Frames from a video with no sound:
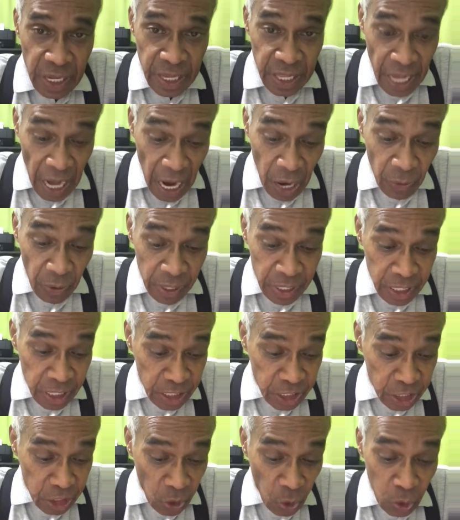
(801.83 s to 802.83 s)
now I
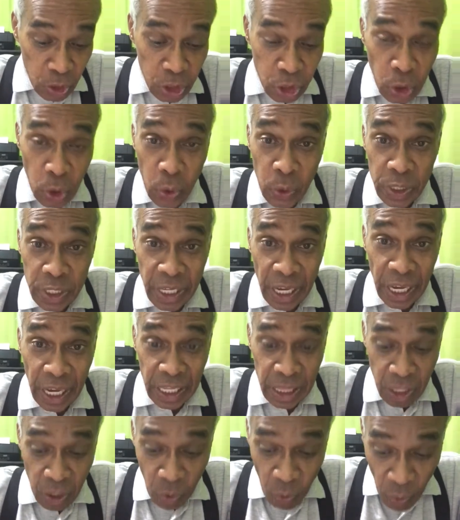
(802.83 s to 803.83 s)
just showed you it's
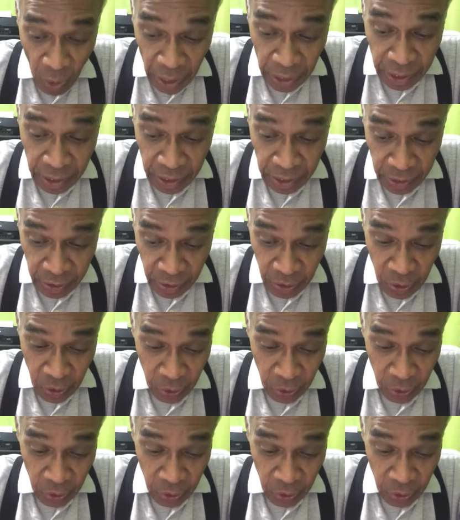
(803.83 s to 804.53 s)
81.